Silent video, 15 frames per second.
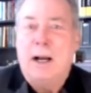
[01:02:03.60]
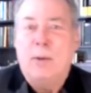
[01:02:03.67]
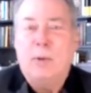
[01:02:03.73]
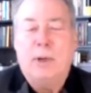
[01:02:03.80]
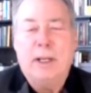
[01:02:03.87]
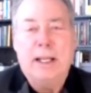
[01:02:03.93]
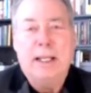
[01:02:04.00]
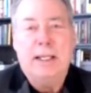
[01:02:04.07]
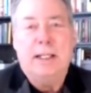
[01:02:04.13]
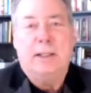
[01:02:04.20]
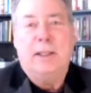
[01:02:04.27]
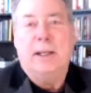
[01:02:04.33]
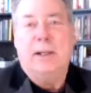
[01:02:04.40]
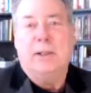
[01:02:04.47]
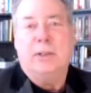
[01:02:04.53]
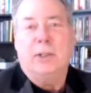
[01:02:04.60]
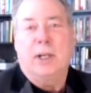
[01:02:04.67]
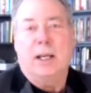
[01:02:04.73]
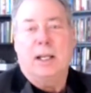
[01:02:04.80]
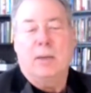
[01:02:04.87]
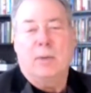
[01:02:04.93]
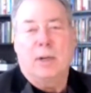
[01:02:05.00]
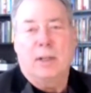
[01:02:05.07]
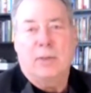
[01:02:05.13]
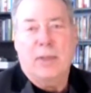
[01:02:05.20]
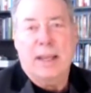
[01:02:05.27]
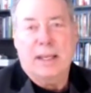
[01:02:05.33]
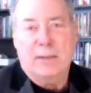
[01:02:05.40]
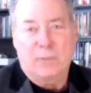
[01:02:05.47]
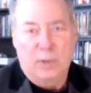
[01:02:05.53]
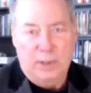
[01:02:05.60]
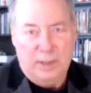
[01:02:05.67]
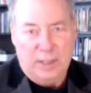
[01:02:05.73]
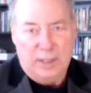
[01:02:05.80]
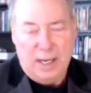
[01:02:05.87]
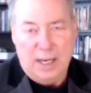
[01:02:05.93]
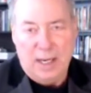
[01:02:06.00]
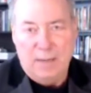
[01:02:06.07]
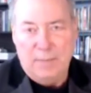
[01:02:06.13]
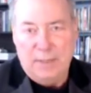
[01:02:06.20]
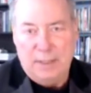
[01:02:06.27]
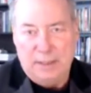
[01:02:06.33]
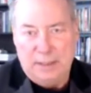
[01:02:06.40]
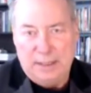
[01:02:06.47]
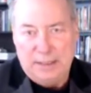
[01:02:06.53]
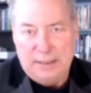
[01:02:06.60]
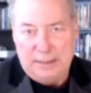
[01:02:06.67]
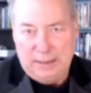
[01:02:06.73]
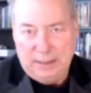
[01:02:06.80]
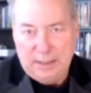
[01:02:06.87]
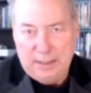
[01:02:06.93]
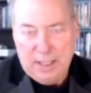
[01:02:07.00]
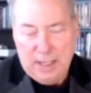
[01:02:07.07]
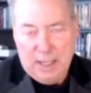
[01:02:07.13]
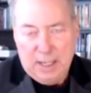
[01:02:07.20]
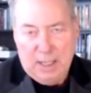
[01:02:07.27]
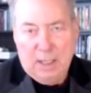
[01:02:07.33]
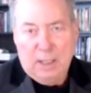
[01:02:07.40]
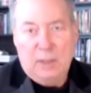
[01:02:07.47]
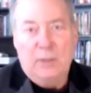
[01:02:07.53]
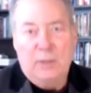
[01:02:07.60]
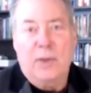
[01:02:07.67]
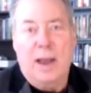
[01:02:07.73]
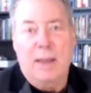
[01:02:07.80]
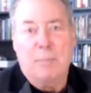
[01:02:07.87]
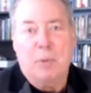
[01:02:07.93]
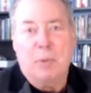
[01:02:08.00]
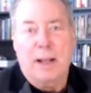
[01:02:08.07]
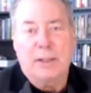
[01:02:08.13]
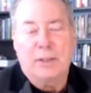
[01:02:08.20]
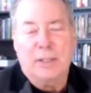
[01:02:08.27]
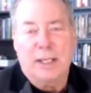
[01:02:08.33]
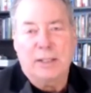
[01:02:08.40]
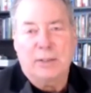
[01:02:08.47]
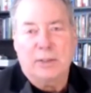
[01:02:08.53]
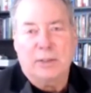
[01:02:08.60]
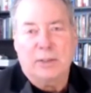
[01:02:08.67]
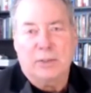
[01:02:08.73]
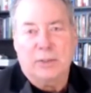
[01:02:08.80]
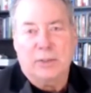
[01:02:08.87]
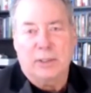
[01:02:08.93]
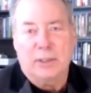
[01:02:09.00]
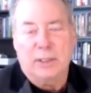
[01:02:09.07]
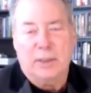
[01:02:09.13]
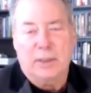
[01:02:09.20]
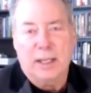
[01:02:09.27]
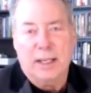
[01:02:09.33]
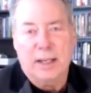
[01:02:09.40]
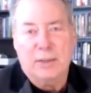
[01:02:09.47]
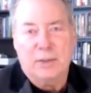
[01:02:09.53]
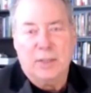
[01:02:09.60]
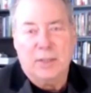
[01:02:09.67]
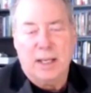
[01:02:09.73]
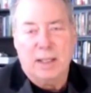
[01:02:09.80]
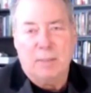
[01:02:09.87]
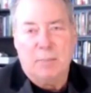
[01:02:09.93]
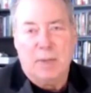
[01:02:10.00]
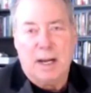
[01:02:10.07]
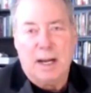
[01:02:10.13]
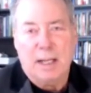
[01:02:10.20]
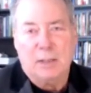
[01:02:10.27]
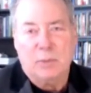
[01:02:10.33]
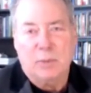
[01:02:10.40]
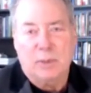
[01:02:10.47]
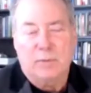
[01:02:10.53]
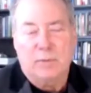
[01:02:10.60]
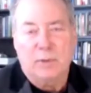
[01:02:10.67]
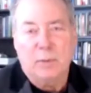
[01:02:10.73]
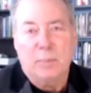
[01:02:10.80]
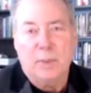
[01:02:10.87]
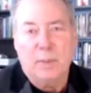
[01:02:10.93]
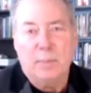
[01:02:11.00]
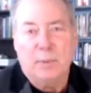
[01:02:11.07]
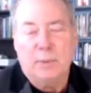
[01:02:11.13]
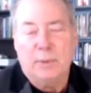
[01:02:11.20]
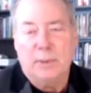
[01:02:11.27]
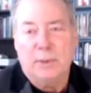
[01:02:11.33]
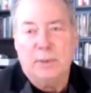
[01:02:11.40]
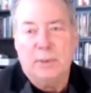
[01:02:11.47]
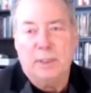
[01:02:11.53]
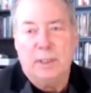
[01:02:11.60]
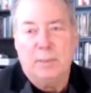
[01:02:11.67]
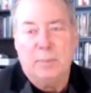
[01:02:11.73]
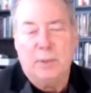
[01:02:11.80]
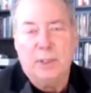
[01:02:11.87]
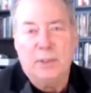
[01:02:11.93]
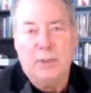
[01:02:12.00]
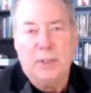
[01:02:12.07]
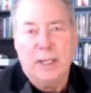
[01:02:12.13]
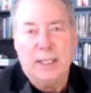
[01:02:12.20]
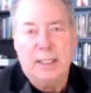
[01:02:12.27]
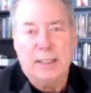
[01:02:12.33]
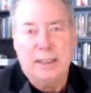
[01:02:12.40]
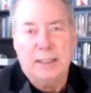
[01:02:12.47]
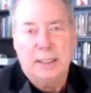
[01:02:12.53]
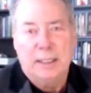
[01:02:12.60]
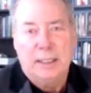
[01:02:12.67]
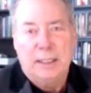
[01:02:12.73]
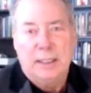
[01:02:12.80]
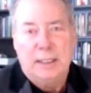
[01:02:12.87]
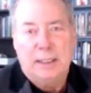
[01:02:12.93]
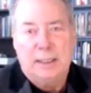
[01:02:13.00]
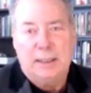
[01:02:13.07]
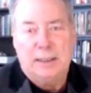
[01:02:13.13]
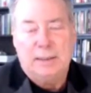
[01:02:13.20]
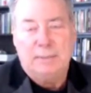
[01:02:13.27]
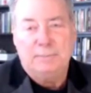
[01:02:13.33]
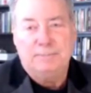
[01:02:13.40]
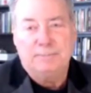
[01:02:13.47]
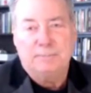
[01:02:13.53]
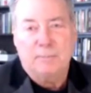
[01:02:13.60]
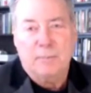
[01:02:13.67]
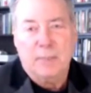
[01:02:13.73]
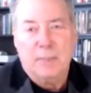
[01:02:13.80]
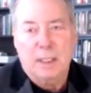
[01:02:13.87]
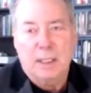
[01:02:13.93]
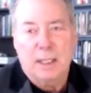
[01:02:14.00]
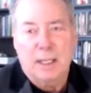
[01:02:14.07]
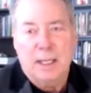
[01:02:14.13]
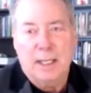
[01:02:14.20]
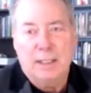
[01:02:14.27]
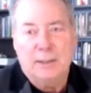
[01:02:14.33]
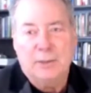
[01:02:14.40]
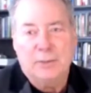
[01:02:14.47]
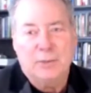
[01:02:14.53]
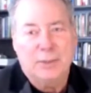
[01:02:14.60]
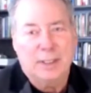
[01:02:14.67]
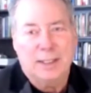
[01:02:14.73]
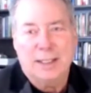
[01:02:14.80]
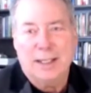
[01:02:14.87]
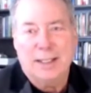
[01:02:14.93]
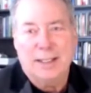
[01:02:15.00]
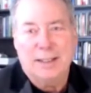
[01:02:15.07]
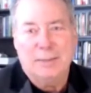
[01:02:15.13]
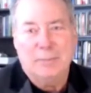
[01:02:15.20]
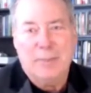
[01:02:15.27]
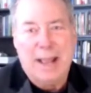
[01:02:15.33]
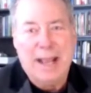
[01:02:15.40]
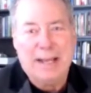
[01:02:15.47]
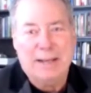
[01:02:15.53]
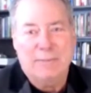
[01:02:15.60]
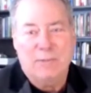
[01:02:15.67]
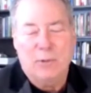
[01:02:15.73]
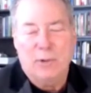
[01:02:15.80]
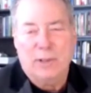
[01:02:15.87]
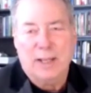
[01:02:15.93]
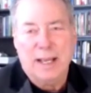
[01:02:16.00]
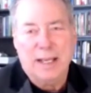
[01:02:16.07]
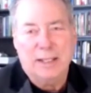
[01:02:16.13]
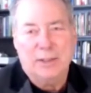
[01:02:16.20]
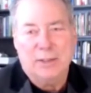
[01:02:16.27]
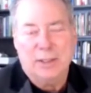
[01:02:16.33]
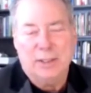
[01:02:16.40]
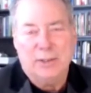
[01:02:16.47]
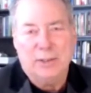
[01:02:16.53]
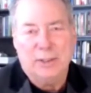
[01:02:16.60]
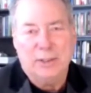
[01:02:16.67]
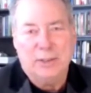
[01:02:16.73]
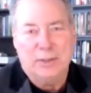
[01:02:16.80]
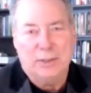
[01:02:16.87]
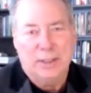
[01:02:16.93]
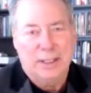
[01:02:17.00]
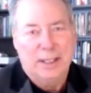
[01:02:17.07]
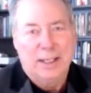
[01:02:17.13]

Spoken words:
we'll end it there, John. I want to thank you for your time and your thought process. You certainly think outside the box, which few people do, and I appreciate it. And just the back and forth kind of synergies